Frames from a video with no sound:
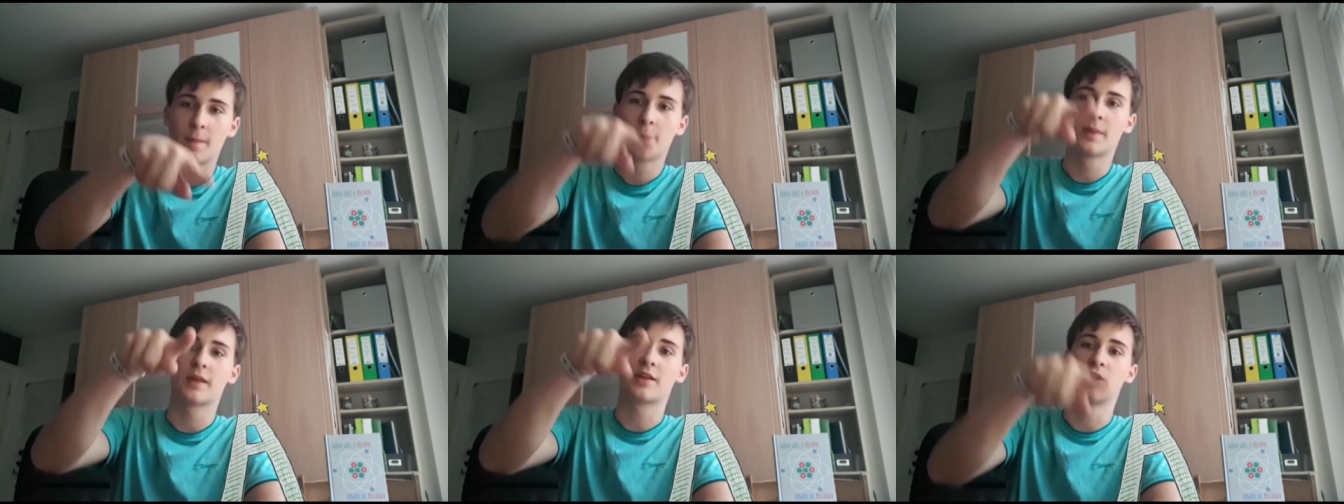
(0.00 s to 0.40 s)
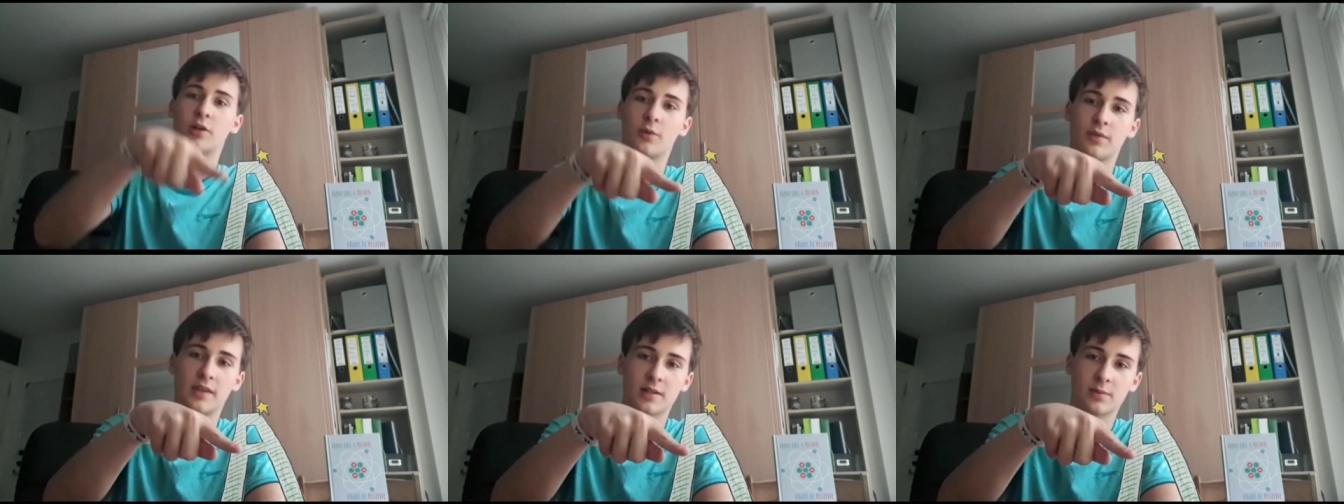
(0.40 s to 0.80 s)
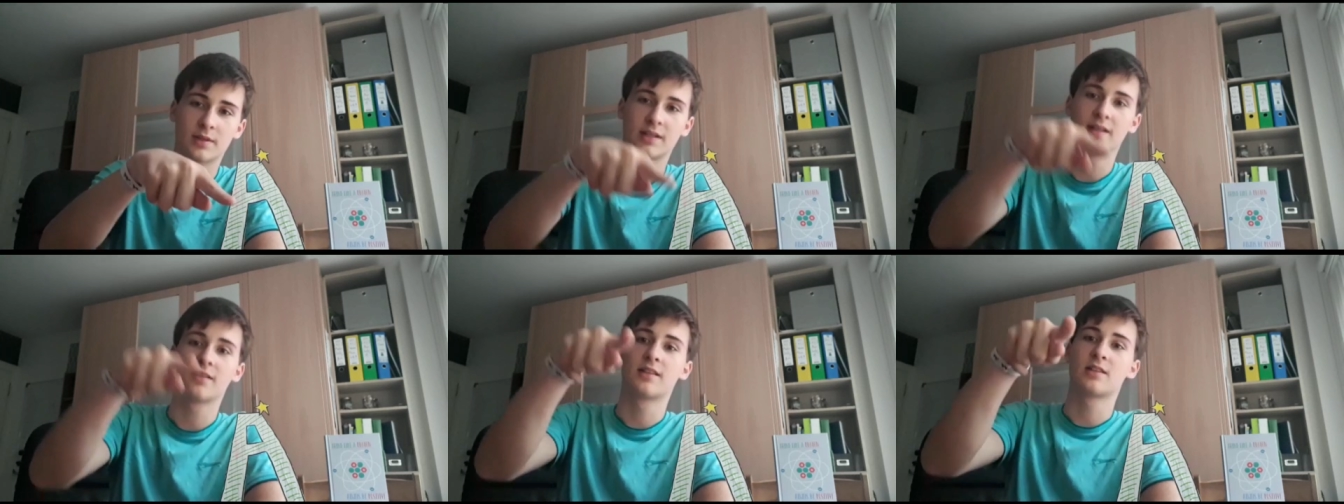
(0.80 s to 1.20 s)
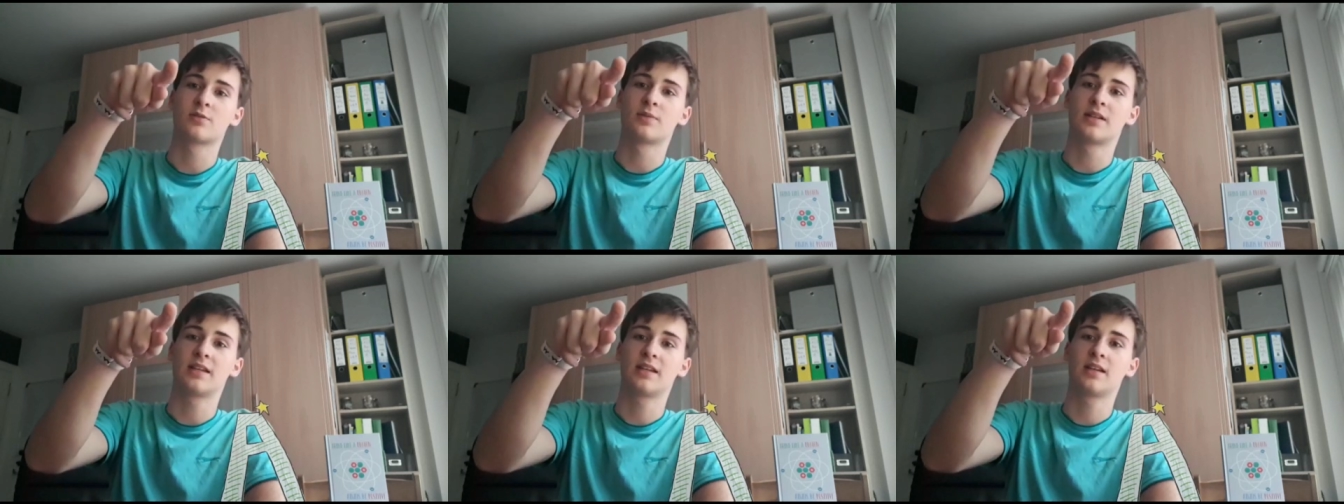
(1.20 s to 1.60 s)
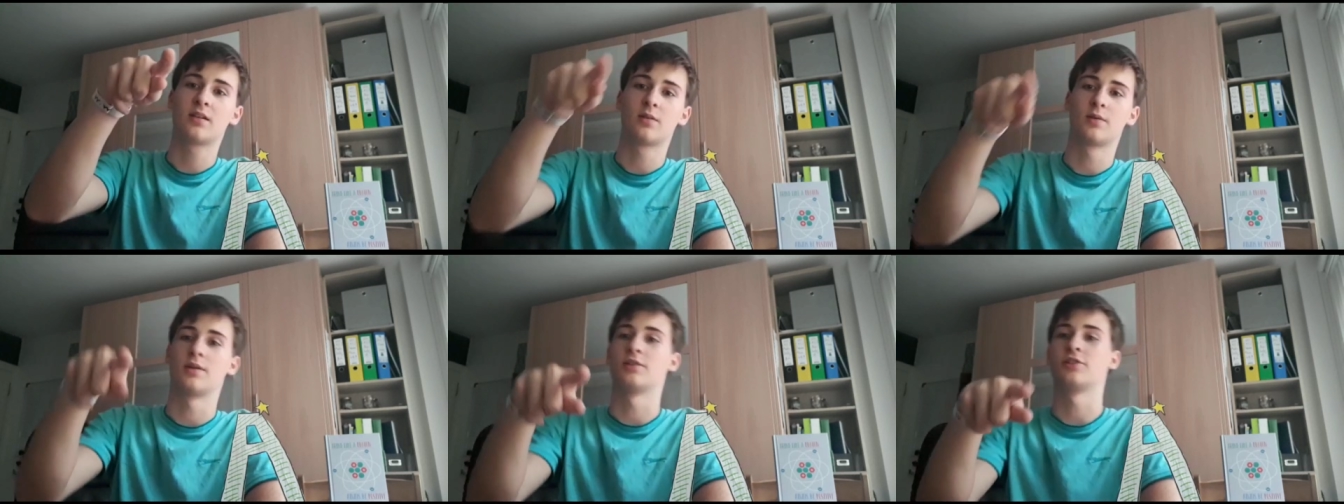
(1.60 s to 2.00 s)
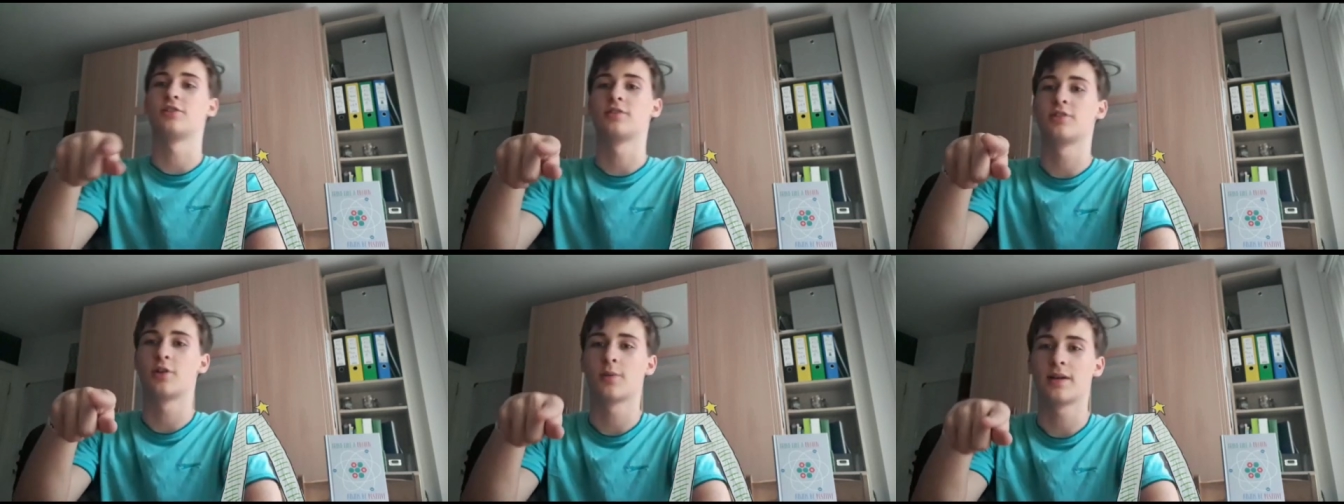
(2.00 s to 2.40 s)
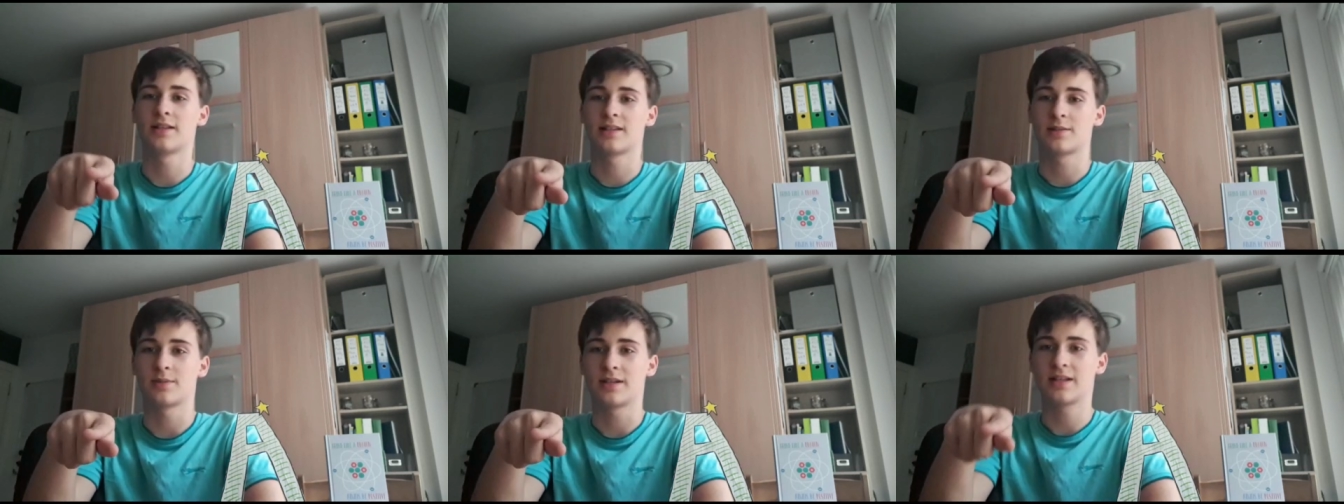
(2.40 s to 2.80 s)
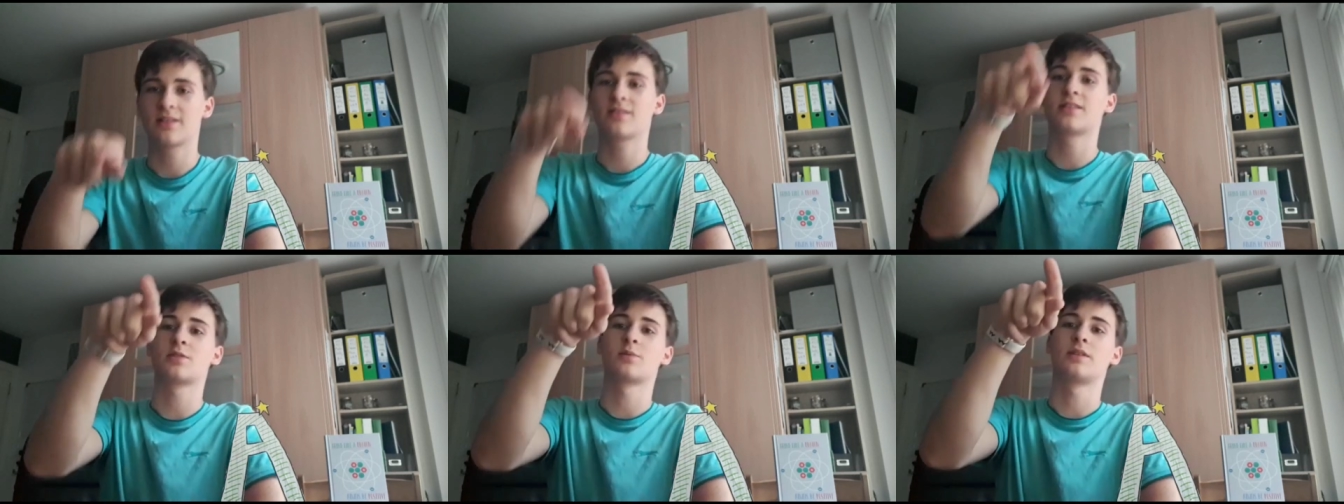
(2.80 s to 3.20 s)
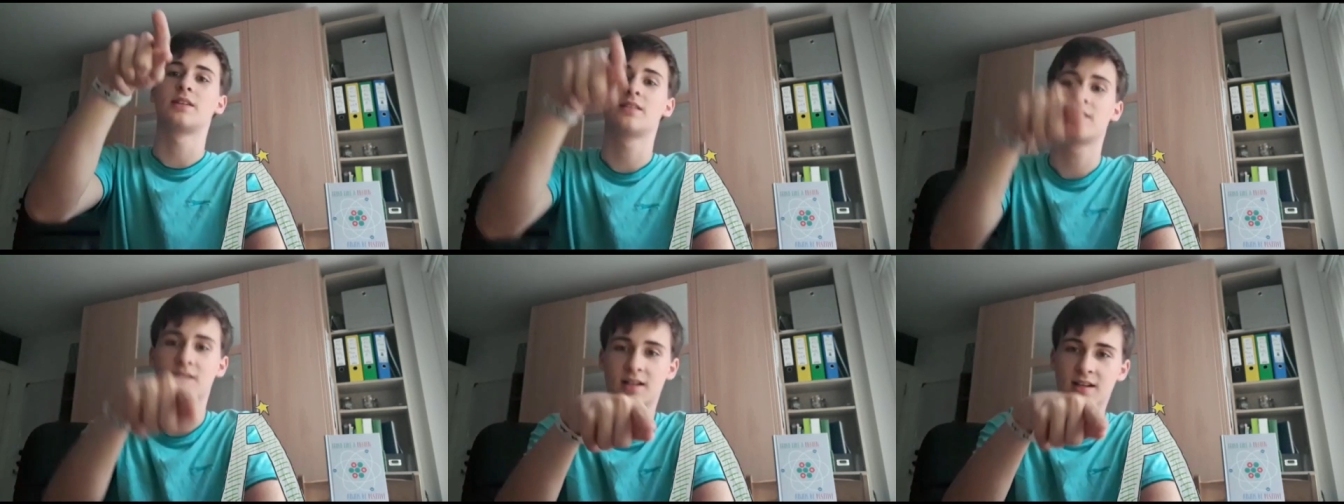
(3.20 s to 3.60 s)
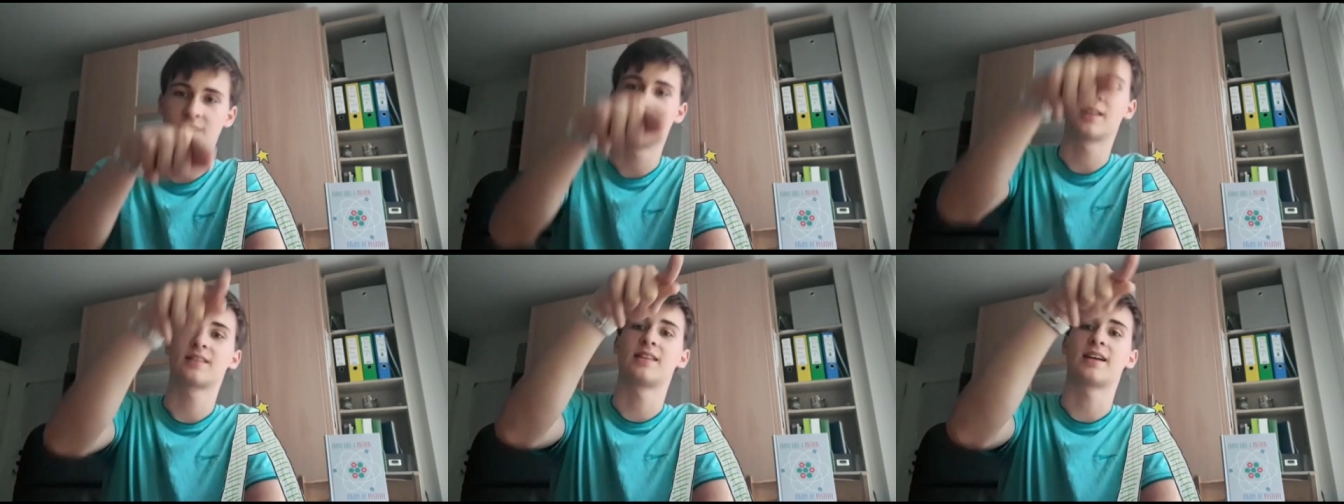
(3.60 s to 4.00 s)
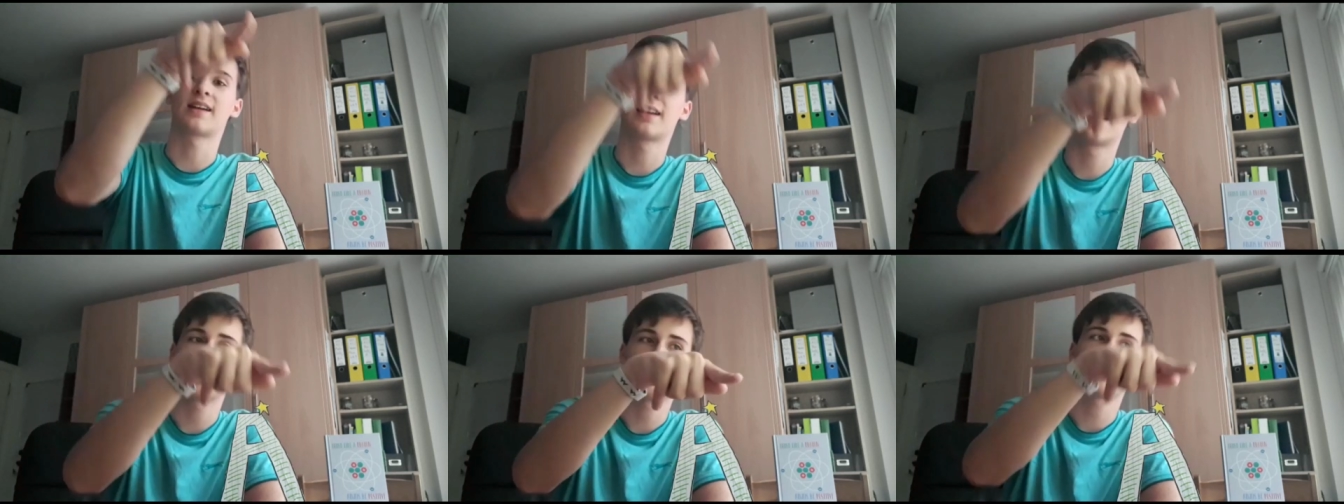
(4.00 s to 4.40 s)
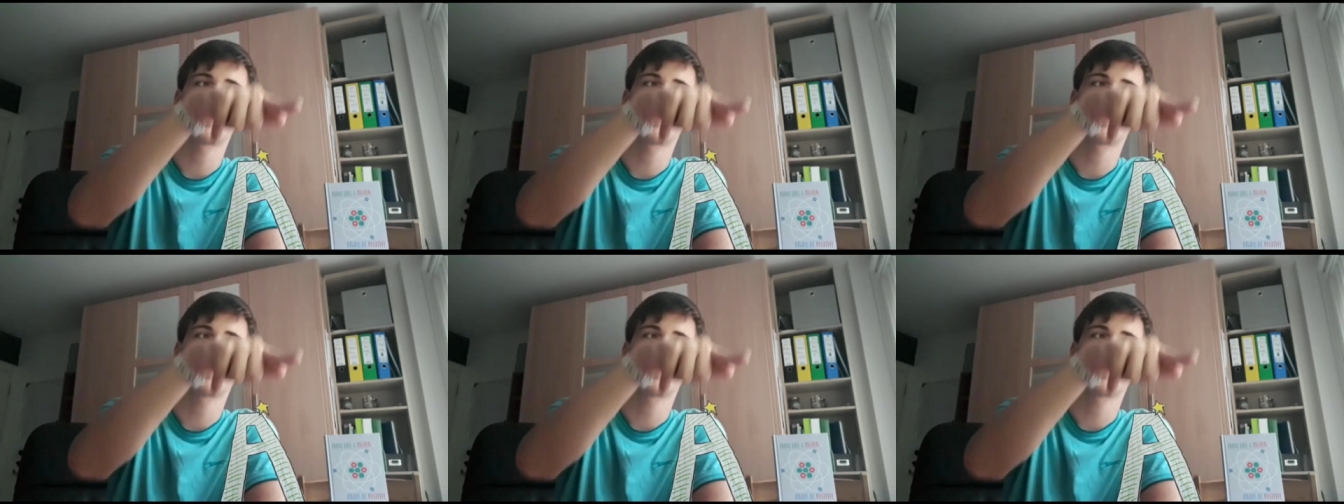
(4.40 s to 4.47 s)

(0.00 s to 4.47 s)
like, you know, this one here, this one here, I'll do it your way, this one here, that kind of